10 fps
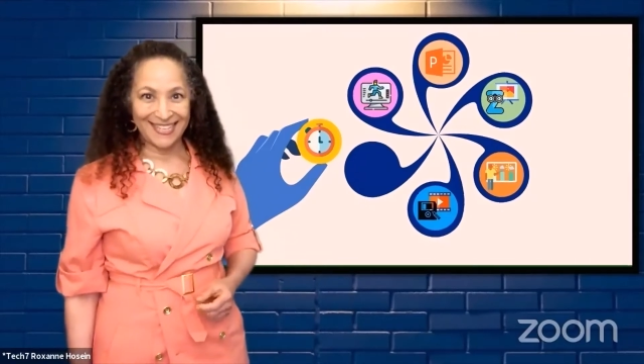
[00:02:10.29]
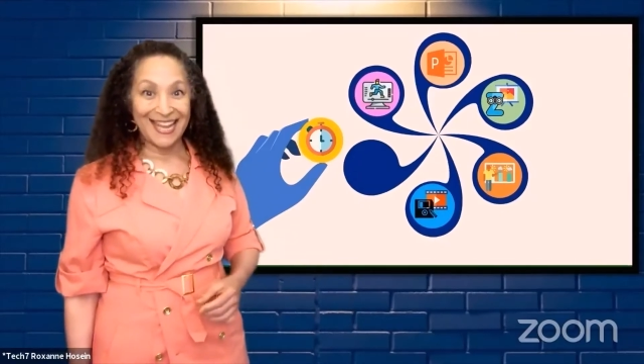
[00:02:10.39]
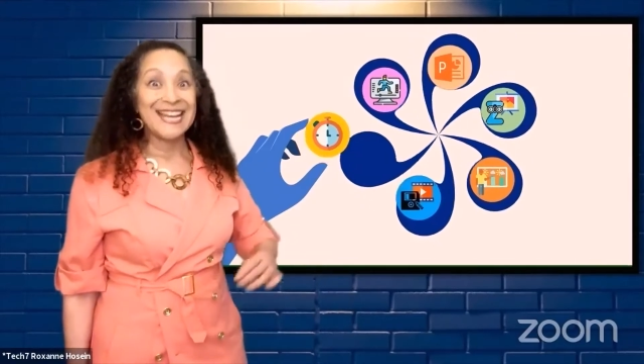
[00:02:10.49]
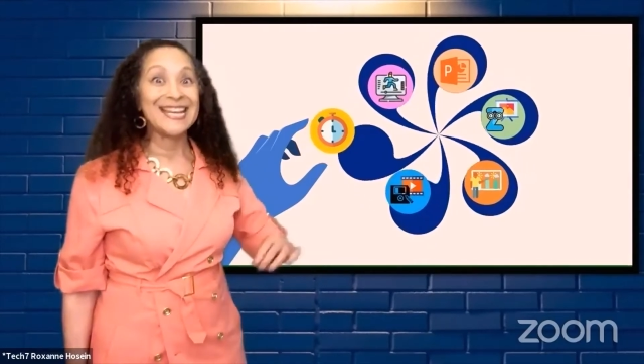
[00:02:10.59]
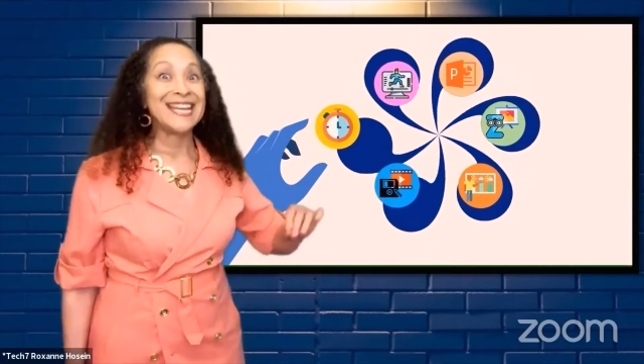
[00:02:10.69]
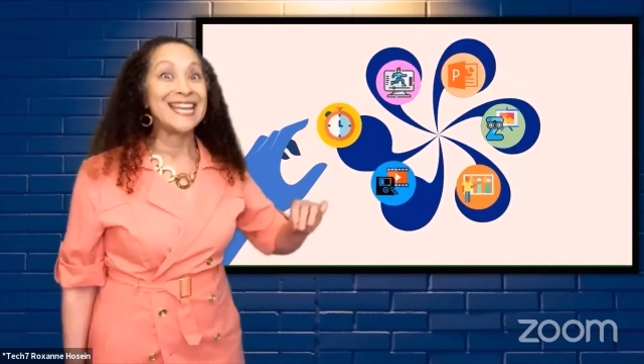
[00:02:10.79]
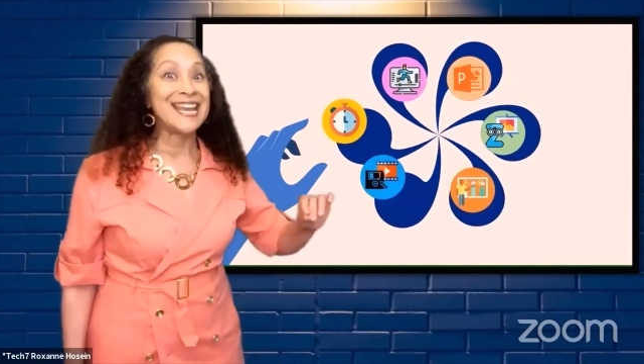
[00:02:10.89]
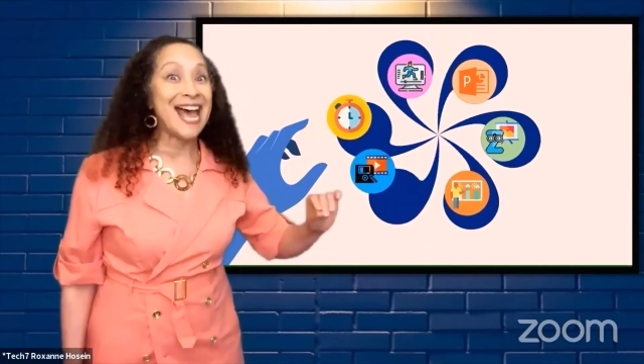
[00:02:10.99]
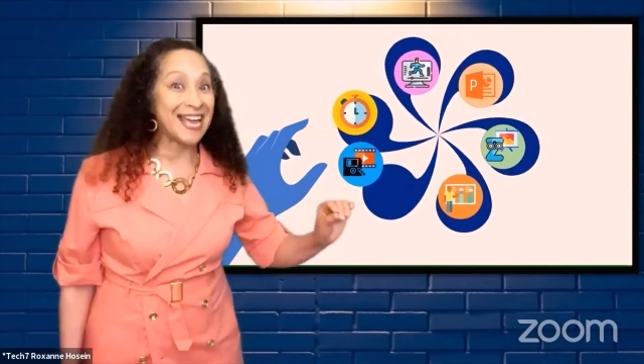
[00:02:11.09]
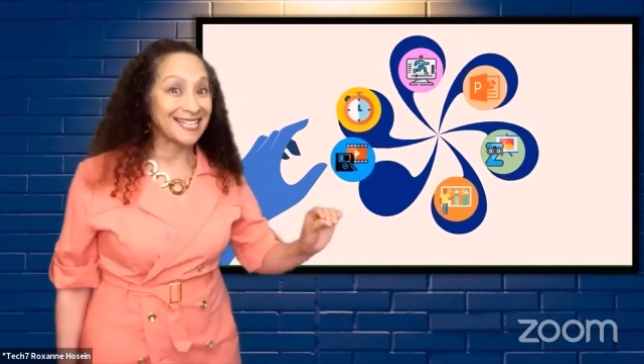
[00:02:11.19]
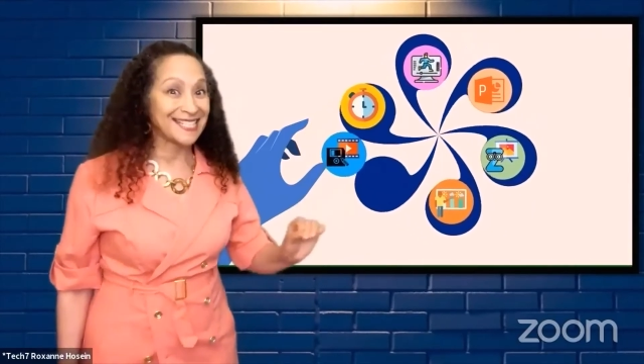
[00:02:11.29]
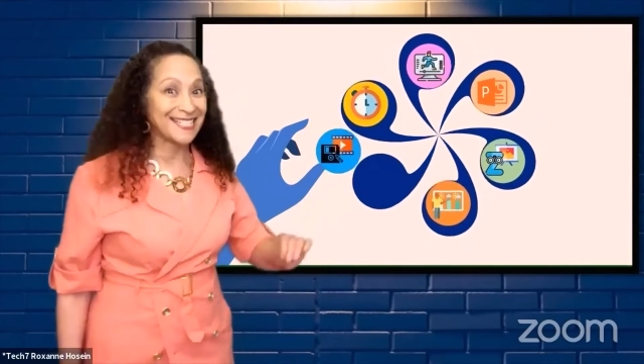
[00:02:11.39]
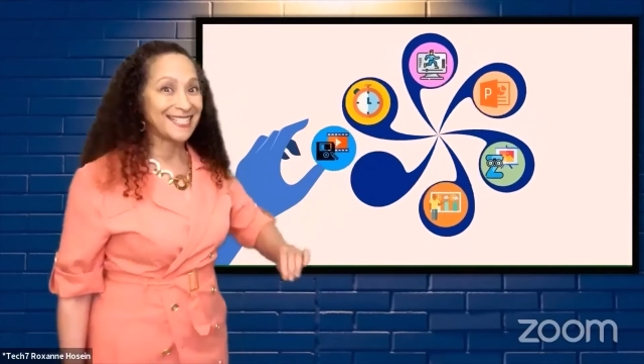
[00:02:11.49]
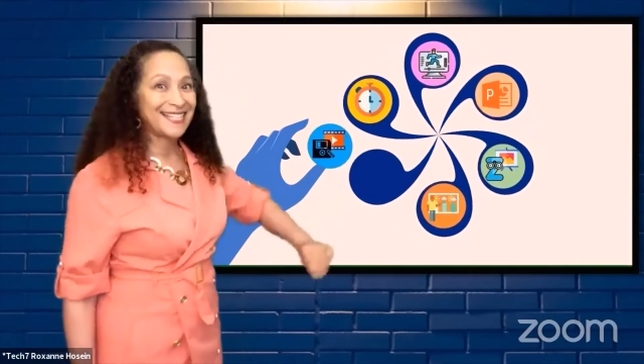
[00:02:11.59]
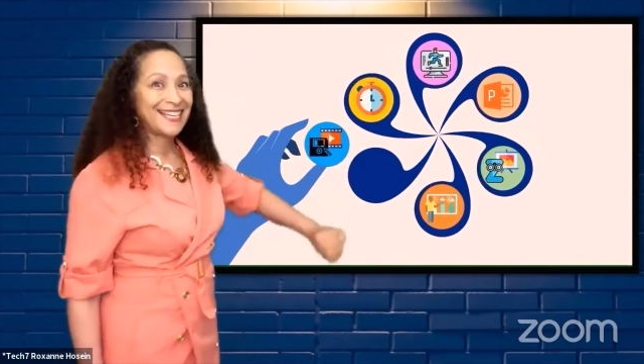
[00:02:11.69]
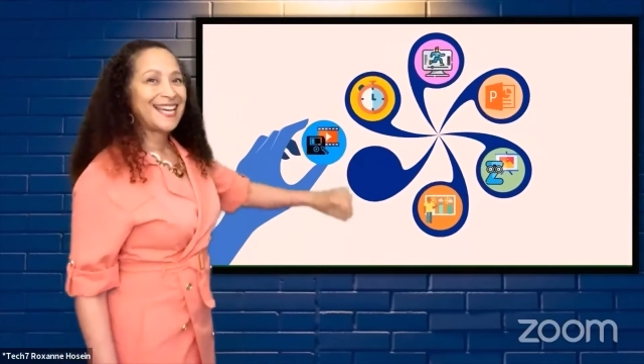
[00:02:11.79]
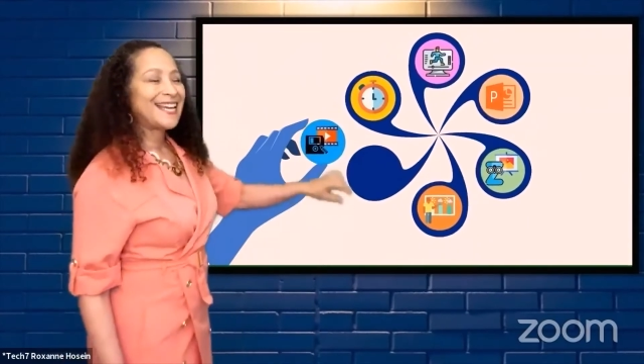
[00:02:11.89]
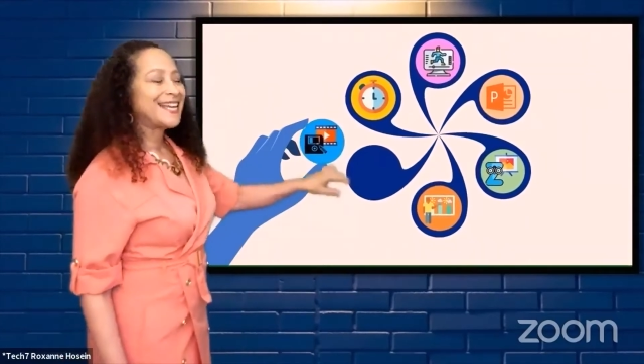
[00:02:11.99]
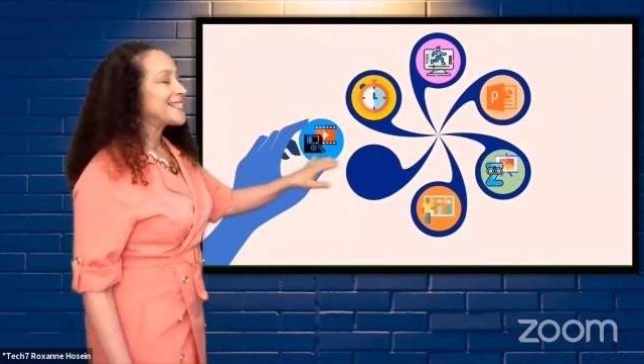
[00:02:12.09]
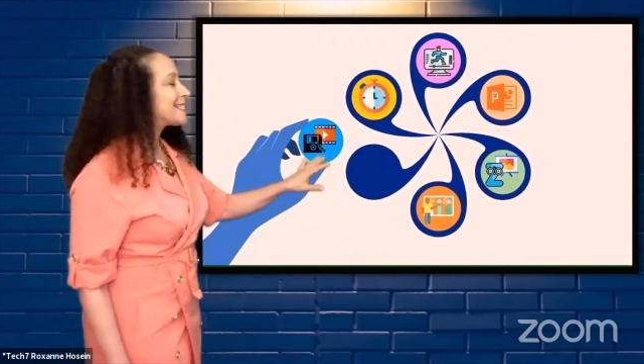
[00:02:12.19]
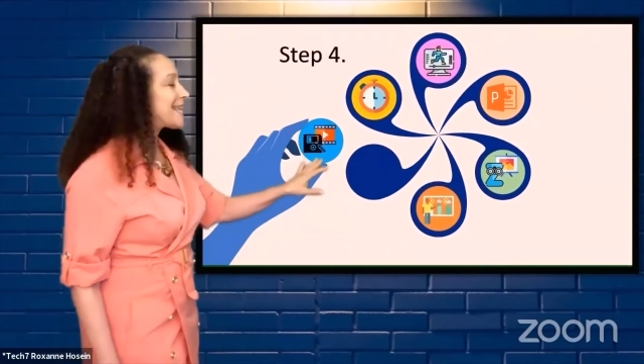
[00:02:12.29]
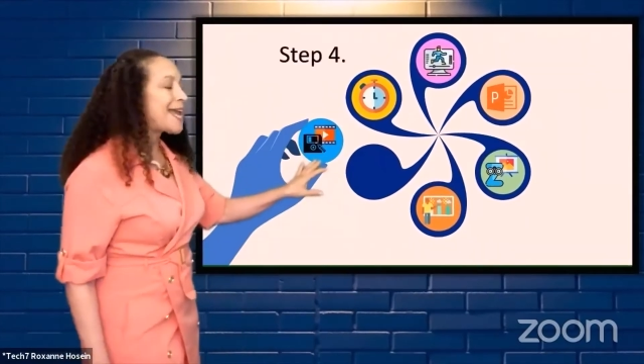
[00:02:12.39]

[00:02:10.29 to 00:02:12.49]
Next, save